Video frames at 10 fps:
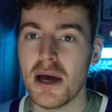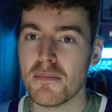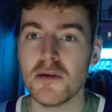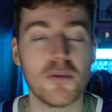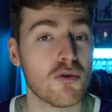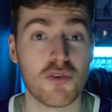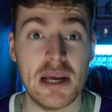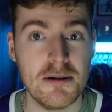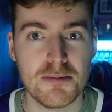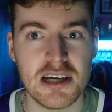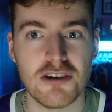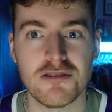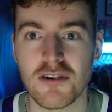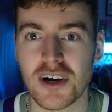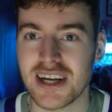People reamed me out
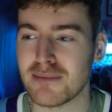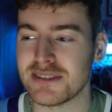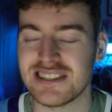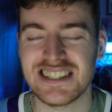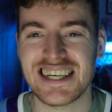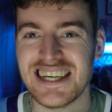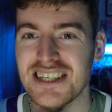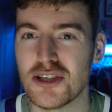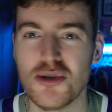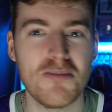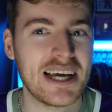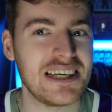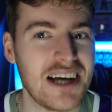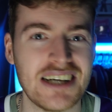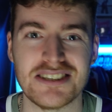for it, and I'm sticking to my
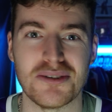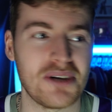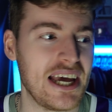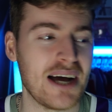guns, okay?